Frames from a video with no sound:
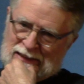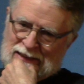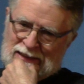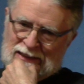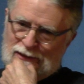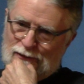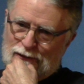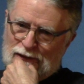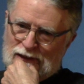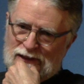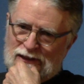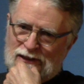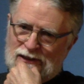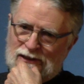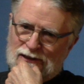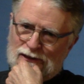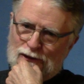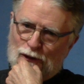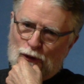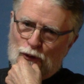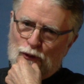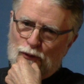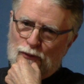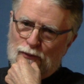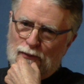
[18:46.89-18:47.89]
He was
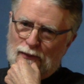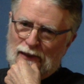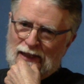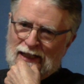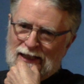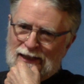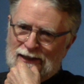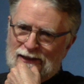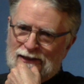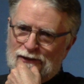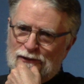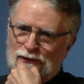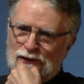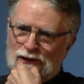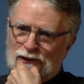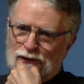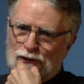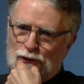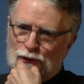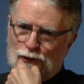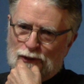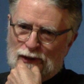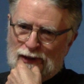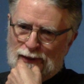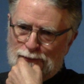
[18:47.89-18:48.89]
so mad. He was
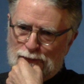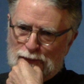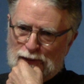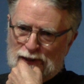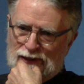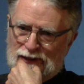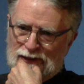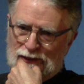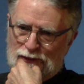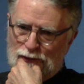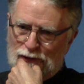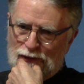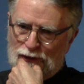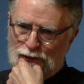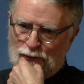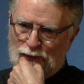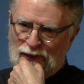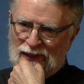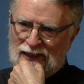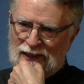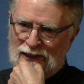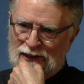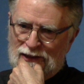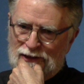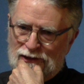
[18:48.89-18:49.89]
trembling with
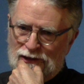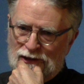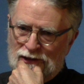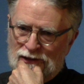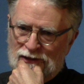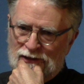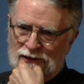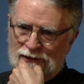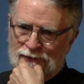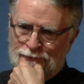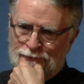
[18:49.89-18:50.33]
rage.